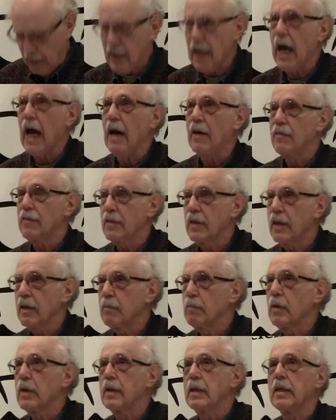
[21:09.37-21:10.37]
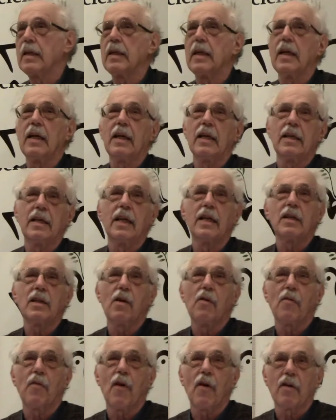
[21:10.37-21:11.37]
NAFTA, but it didn't
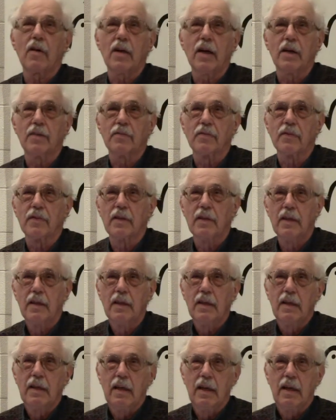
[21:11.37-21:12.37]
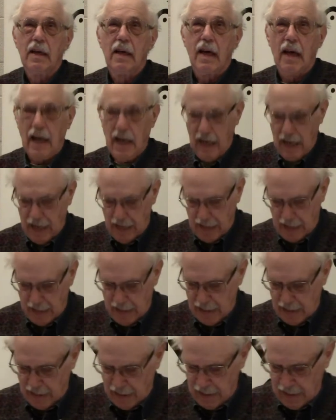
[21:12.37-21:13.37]
go far enough.
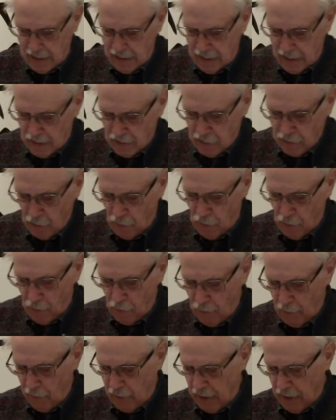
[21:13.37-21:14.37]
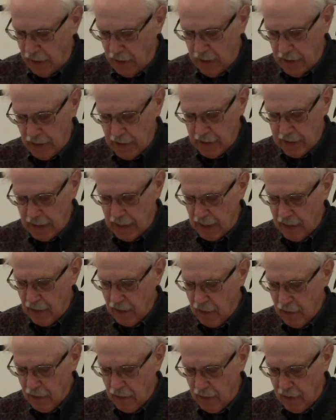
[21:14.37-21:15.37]
And so in this
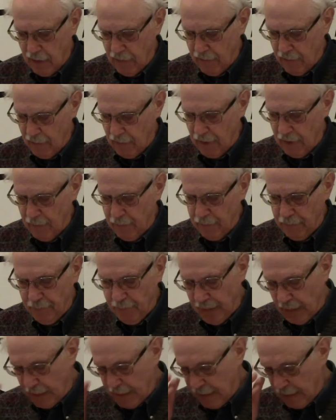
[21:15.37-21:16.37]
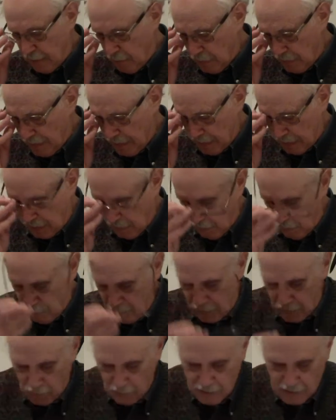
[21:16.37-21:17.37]
letter of, I think it was
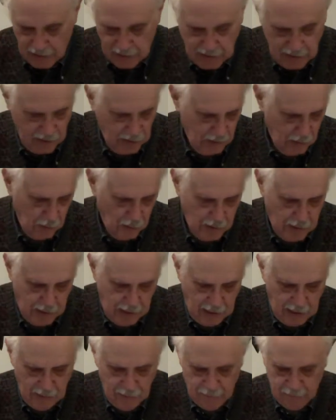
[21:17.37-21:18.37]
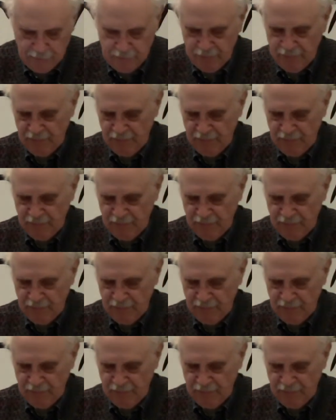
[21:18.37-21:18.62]
October 2013,